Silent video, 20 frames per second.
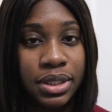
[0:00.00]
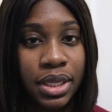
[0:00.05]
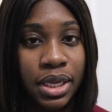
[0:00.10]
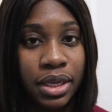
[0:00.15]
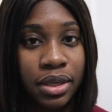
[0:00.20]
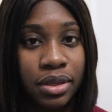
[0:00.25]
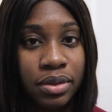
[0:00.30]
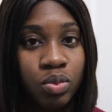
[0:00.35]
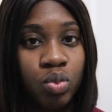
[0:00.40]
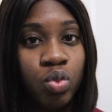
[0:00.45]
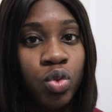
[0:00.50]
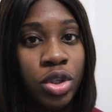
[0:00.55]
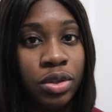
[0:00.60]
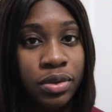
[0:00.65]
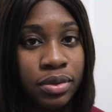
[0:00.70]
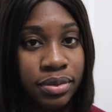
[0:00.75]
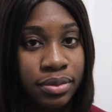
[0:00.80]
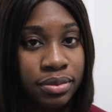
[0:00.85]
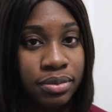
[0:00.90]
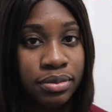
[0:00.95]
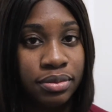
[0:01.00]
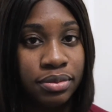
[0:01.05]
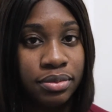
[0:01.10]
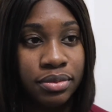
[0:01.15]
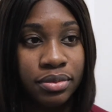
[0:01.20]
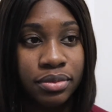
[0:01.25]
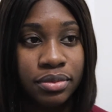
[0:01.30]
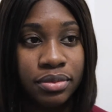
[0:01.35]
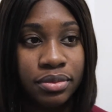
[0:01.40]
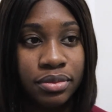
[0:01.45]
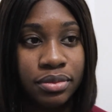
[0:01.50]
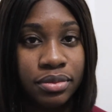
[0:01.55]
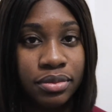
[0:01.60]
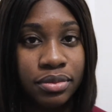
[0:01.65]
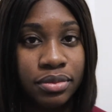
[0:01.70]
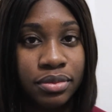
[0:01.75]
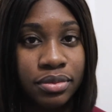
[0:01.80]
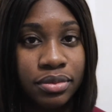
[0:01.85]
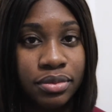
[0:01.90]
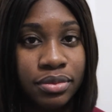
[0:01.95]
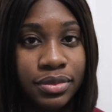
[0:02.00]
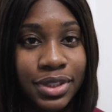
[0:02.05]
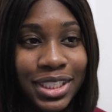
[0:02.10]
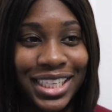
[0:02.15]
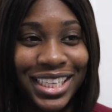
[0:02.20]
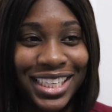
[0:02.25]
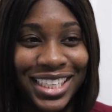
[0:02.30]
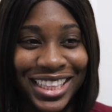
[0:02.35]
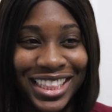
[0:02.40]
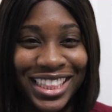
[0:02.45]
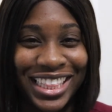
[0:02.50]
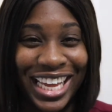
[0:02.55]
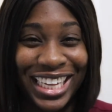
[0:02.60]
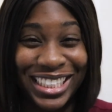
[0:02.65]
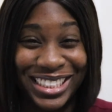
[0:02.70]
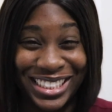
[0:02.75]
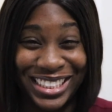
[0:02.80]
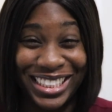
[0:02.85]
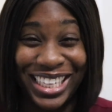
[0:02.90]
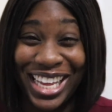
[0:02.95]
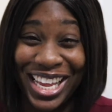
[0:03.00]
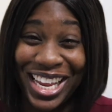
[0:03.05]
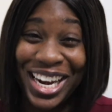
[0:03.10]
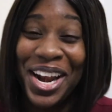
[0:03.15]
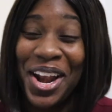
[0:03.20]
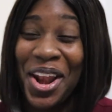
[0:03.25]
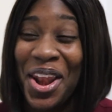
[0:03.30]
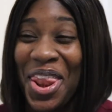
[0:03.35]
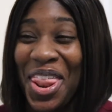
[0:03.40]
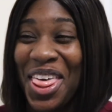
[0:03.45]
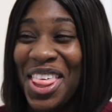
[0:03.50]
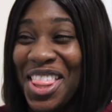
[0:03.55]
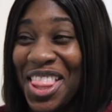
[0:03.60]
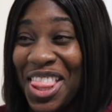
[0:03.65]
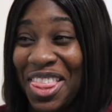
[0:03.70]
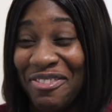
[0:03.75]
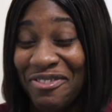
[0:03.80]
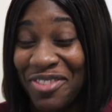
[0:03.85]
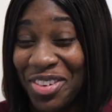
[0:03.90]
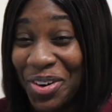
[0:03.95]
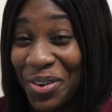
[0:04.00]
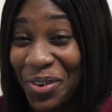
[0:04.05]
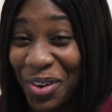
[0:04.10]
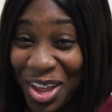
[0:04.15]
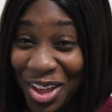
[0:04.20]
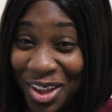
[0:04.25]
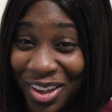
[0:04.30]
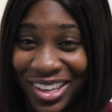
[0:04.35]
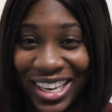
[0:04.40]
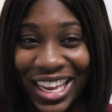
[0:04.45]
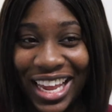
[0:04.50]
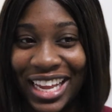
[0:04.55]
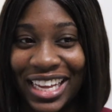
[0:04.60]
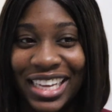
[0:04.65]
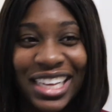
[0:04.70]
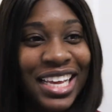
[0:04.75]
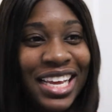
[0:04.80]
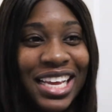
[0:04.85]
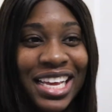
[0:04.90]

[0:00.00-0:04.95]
Like, that's it. For real. Like,